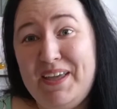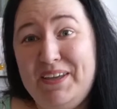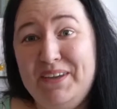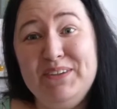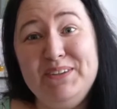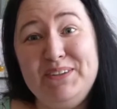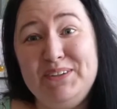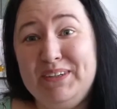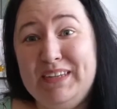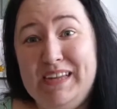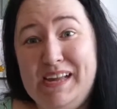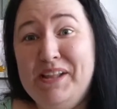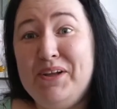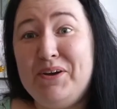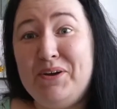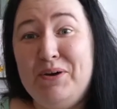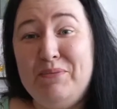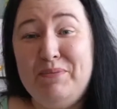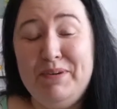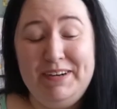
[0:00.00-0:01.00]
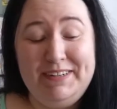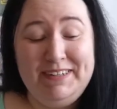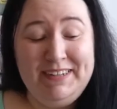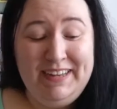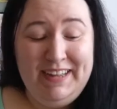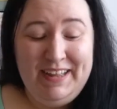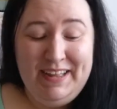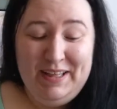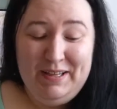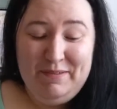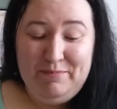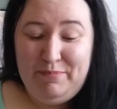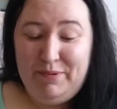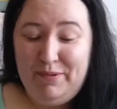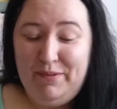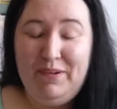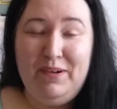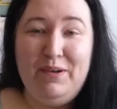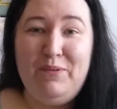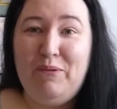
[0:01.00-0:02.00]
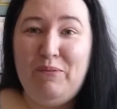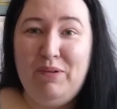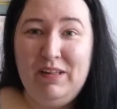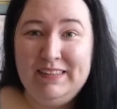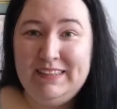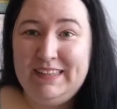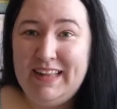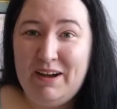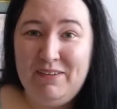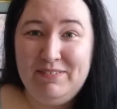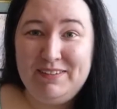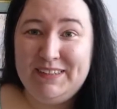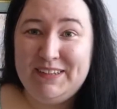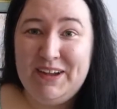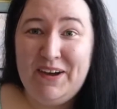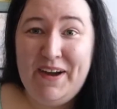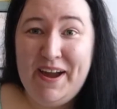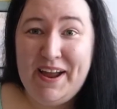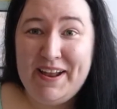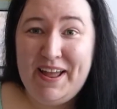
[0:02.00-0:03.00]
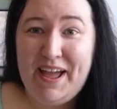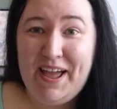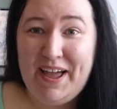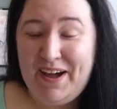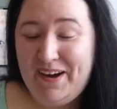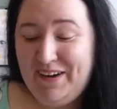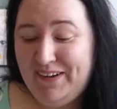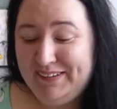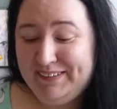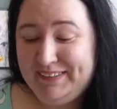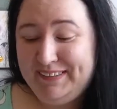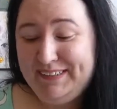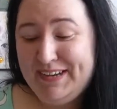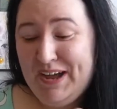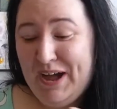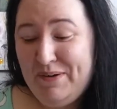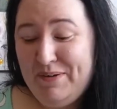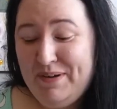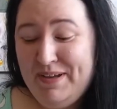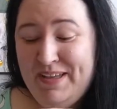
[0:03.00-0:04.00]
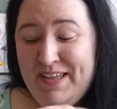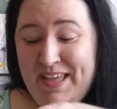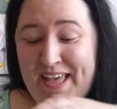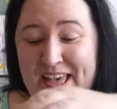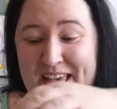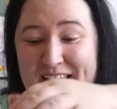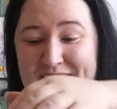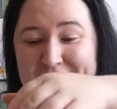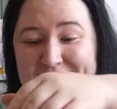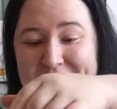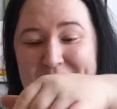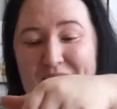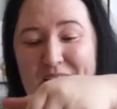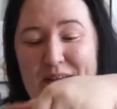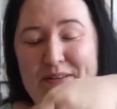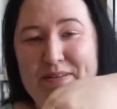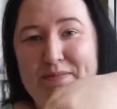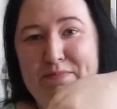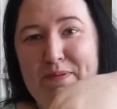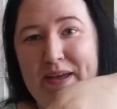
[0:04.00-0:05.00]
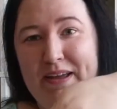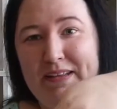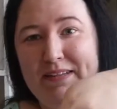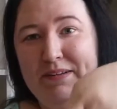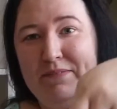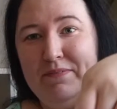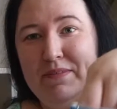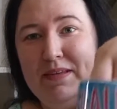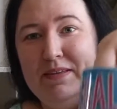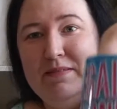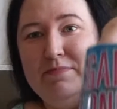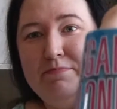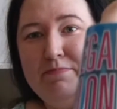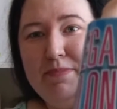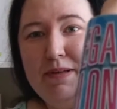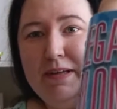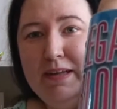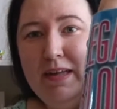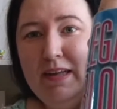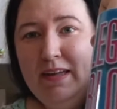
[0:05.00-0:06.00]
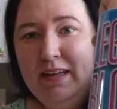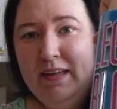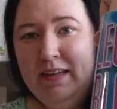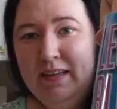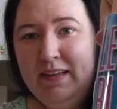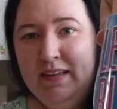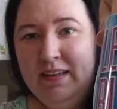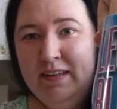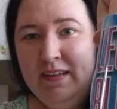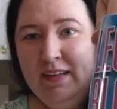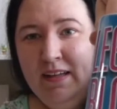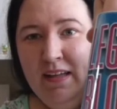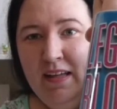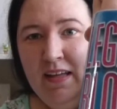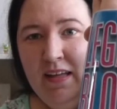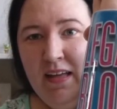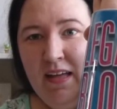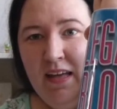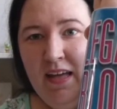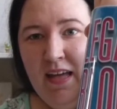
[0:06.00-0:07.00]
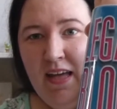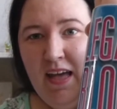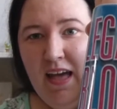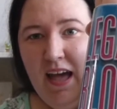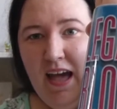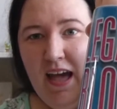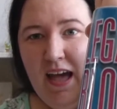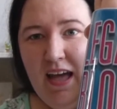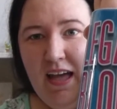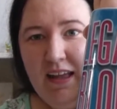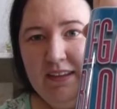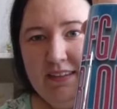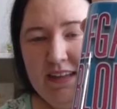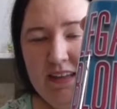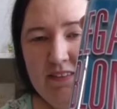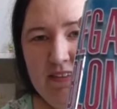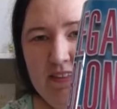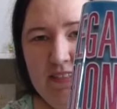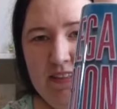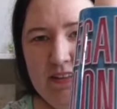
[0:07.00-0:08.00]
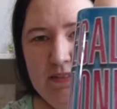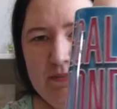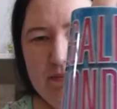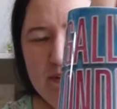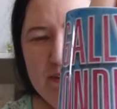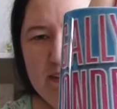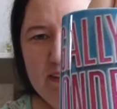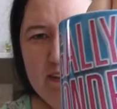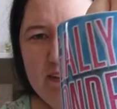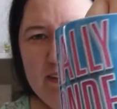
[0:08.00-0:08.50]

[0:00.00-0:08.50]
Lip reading: get used, just in the cupboard. But once now I've started, I can't stop, so I just picked up this mug. And I think this was